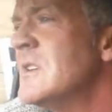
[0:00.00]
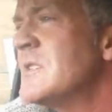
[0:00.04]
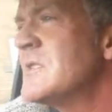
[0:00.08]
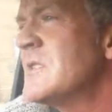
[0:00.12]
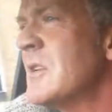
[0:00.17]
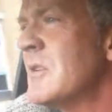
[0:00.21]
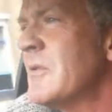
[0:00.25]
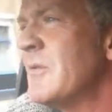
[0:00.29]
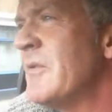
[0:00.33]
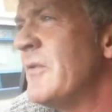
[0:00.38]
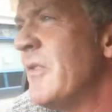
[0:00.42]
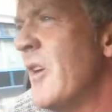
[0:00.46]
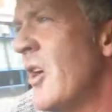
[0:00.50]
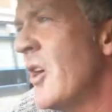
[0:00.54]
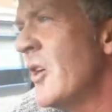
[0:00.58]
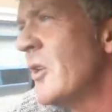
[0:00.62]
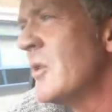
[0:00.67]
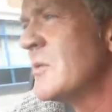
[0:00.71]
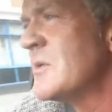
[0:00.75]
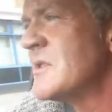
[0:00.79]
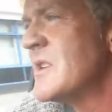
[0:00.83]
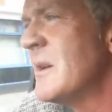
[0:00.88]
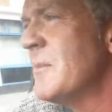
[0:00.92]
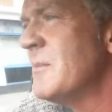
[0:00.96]
So the
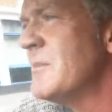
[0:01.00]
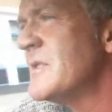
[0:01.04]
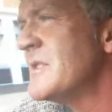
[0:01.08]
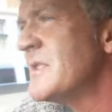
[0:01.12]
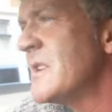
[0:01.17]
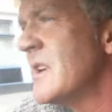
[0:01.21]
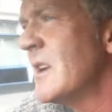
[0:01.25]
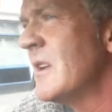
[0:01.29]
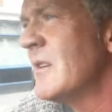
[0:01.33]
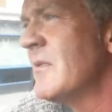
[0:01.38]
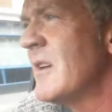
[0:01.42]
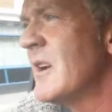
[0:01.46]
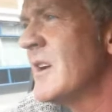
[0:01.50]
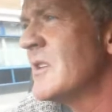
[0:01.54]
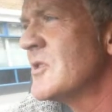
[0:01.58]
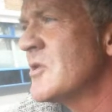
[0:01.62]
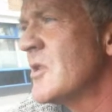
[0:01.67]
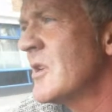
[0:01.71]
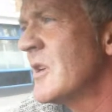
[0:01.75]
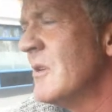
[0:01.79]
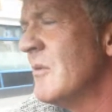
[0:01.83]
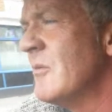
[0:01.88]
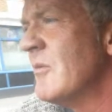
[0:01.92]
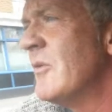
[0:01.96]
final 10% of our
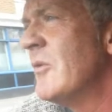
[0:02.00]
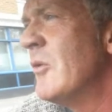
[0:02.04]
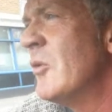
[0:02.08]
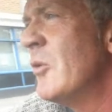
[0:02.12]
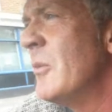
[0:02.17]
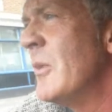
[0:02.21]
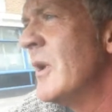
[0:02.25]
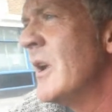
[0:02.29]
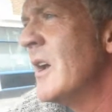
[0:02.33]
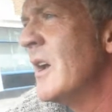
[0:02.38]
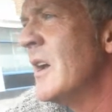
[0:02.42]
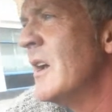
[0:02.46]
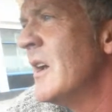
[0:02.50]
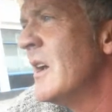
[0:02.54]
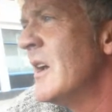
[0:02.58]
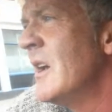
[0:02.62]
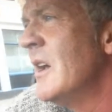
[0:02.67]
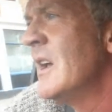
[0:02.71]
training formula